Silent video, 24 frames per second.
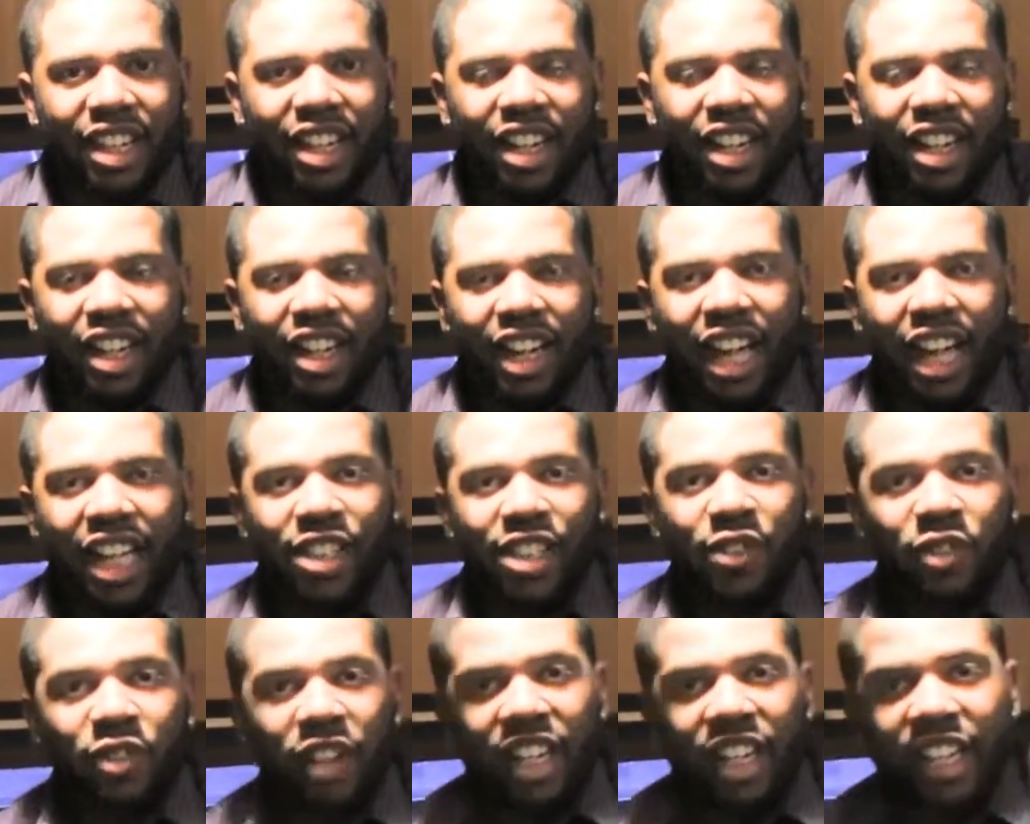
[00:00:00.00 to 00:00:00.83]

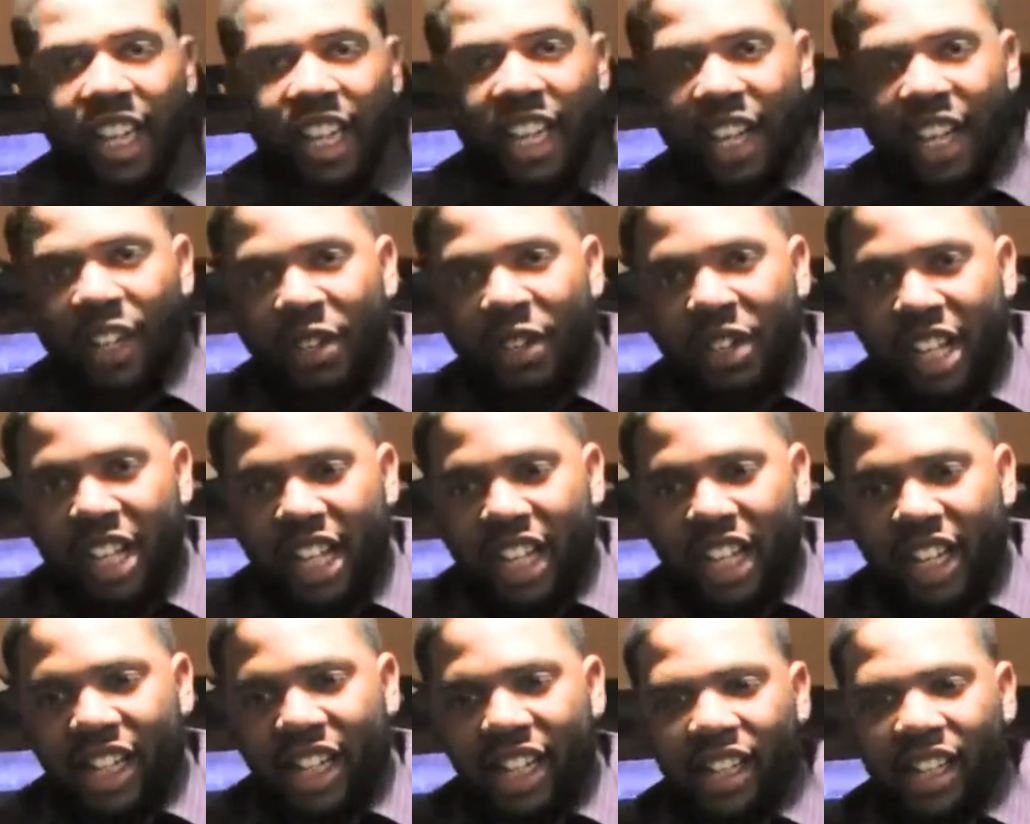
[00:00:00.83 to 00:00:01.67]
As of right now,
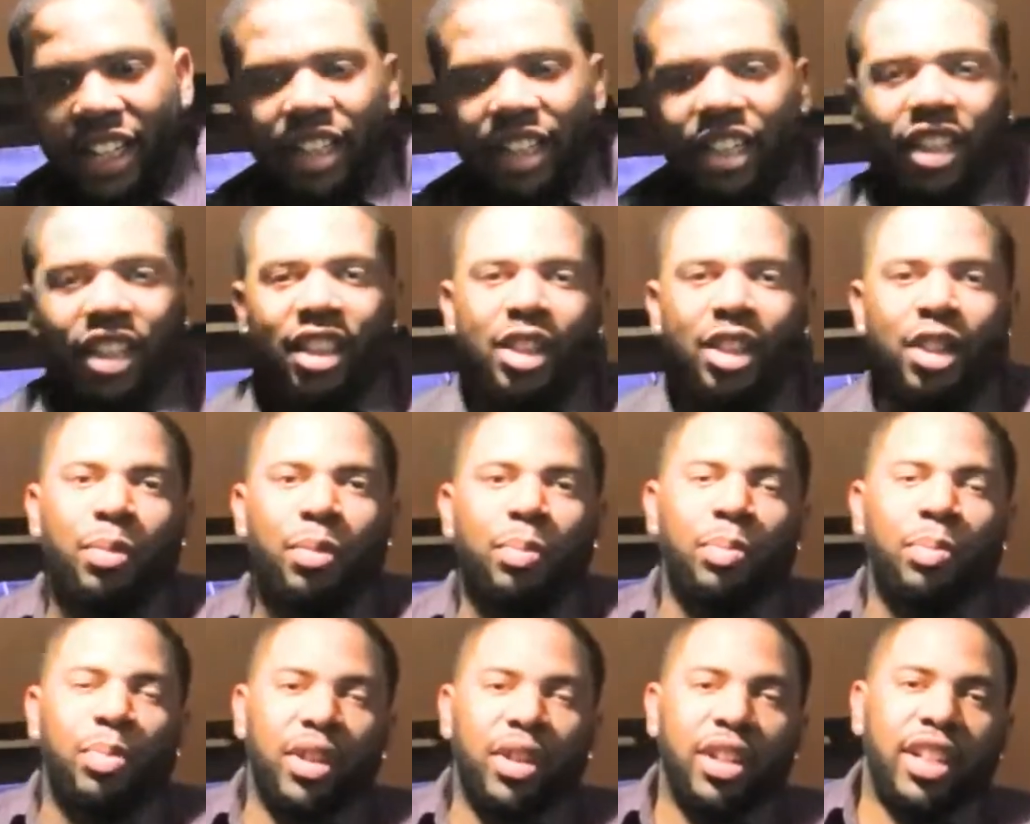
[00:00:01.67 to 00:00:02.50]
the
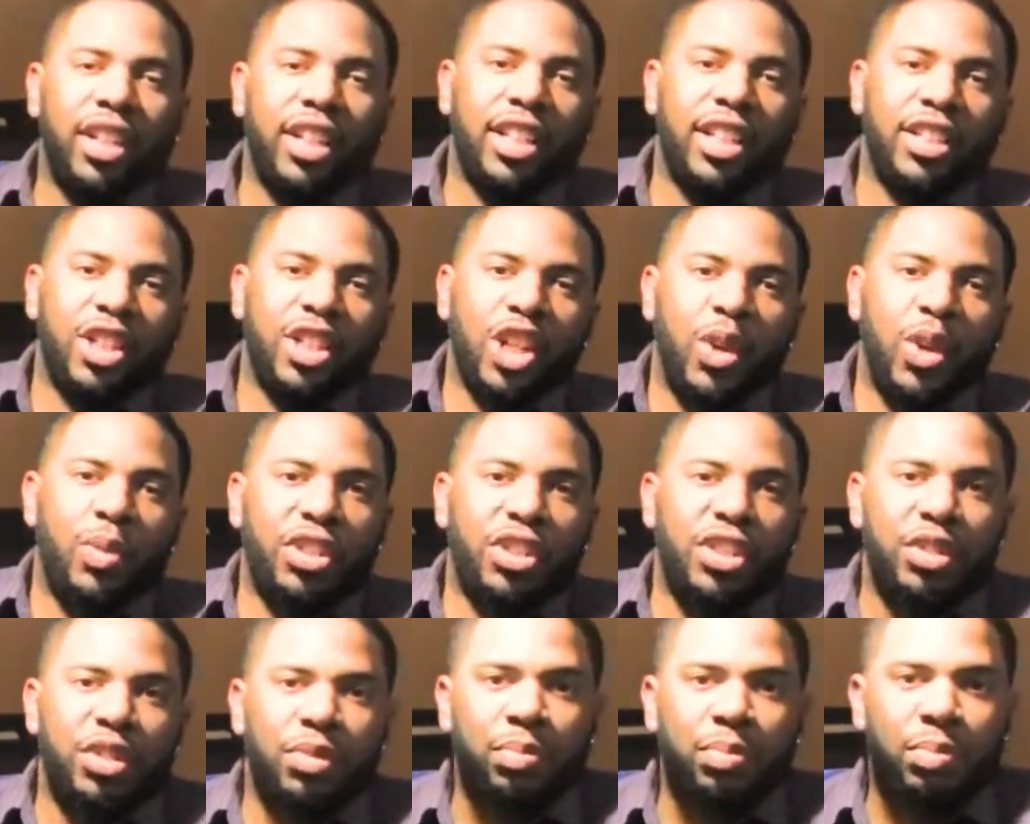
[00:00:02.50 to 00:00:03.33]
book is
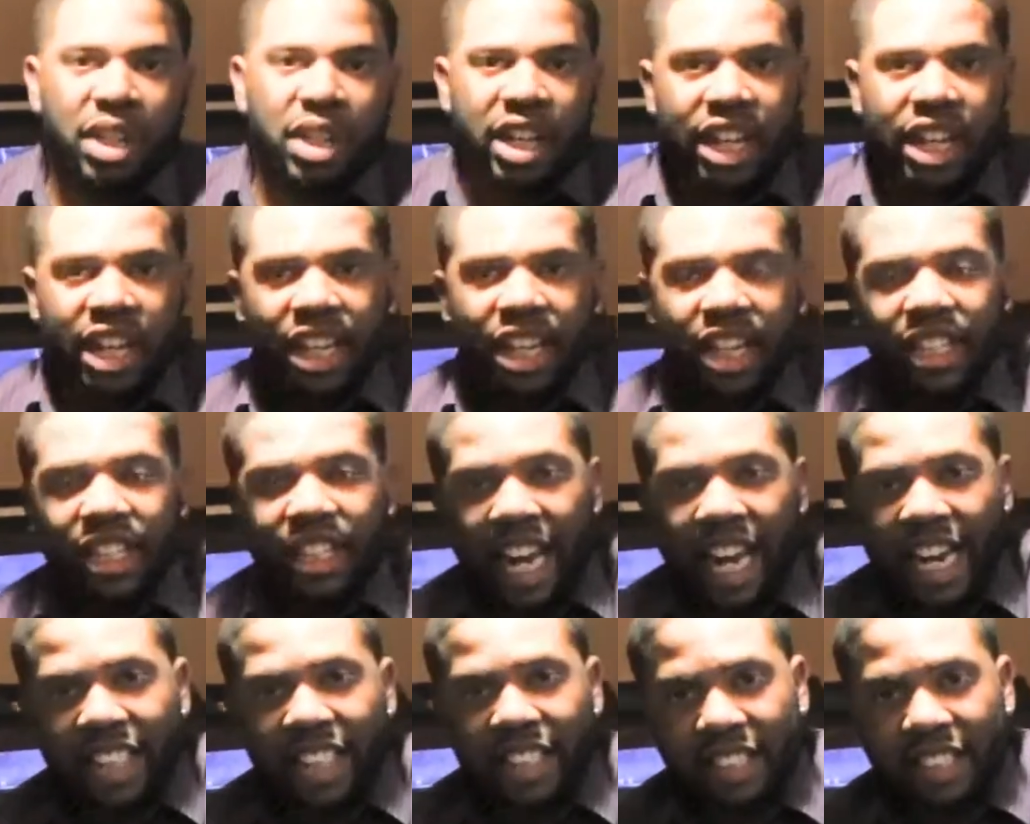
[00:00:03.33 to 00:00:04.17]
going to be
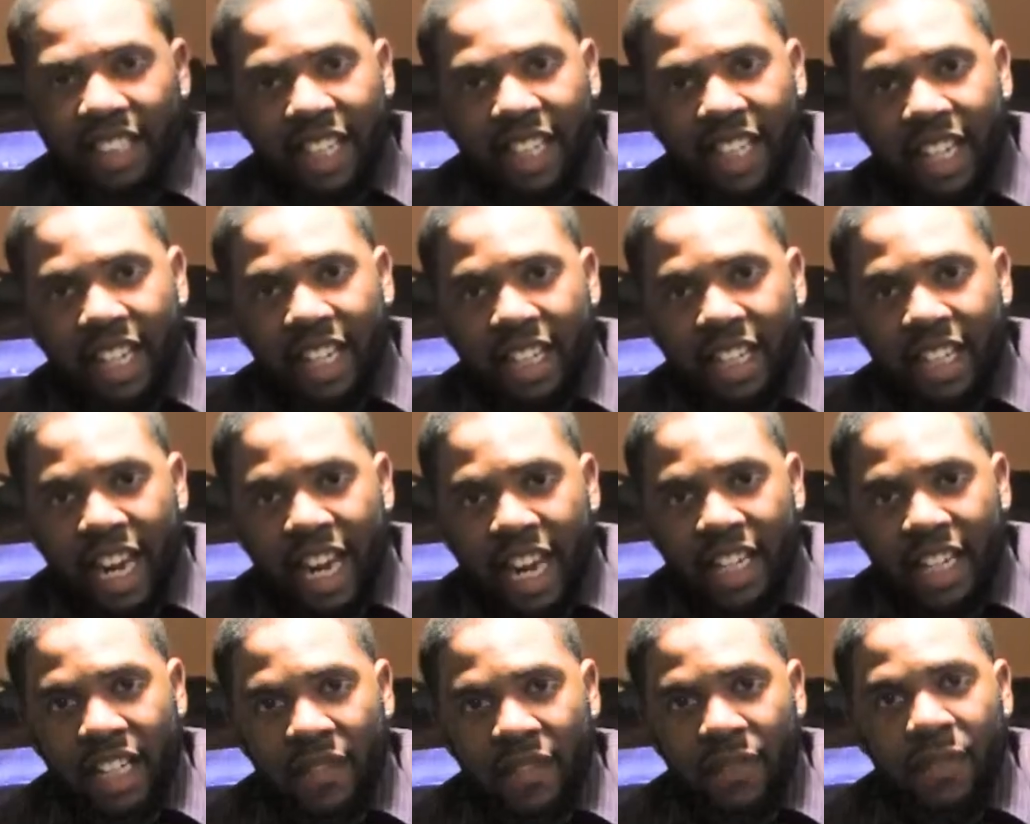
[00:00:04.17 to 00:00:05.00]

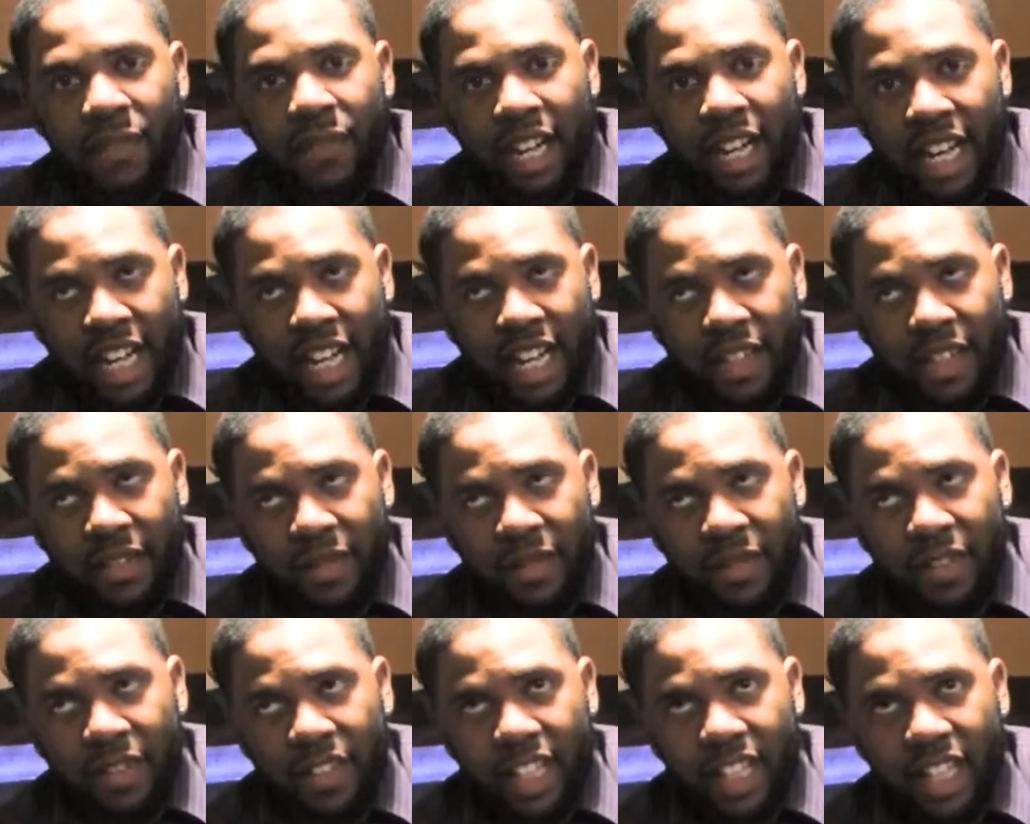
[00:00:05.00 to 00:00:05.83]
$19.95,